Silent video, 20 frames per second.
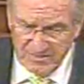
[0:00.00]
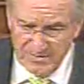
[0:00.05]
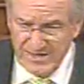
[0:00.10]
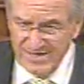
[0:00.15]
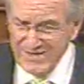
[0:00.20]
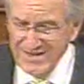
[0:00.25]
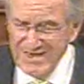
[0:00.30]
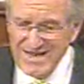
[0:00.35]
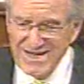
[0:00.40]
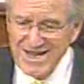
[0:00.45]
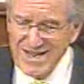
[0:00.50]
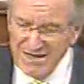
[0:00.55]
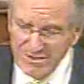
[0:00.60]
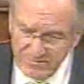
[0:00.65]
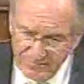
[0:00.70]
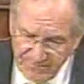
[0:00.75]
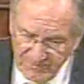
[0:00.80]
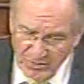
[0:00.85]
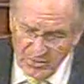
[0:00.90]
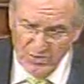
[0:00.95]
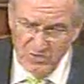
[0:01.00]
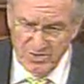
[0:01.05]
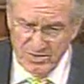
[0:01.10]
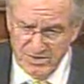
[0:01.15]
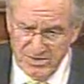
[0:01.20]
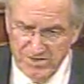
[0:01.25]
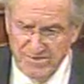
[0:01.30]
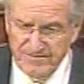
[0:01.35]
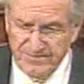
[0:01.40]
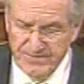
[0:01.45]
and they can't afford
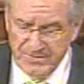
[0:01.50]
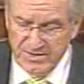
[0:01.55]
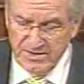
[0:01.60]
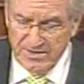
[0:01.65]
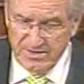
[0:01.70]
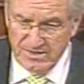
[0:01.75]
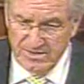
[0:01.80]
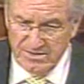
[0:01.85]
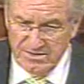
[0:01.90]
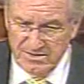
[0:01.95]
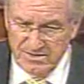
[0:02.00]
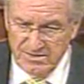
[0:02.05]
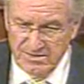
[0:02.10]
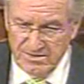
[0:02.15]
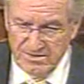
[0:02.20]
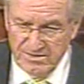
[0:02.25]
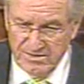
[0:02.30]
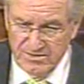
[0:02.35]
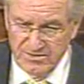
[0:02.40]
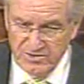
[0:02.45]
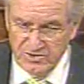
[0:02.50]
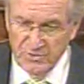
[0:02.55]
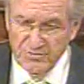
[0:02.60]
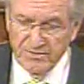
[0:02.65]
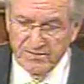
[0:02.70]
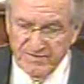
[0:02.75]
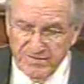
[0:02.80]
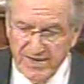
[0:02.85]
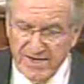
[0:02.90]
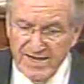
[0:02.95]
to
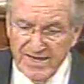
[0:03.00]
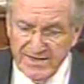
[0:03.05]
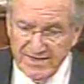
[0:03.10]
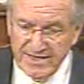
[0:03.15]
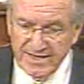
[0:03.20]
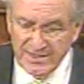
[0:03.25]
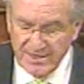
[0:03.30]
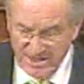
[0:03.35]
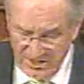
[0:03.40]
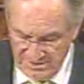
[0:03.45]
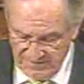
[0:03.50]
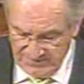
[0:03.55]
provide that kind of